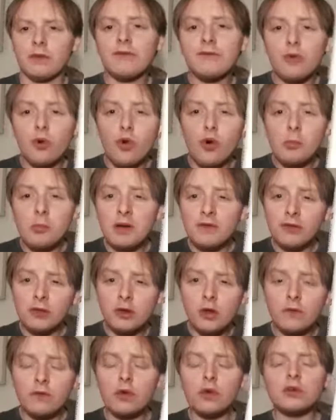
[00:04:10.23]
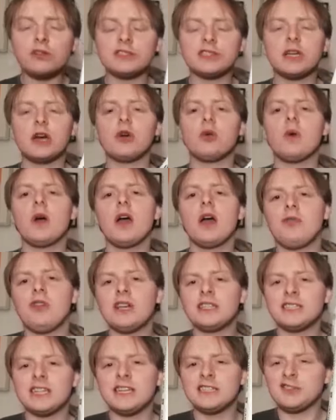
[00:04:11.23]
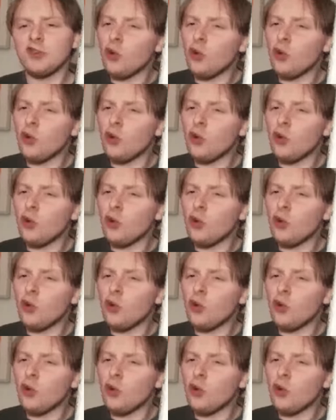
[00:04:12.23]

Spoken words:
form of the novel. So this is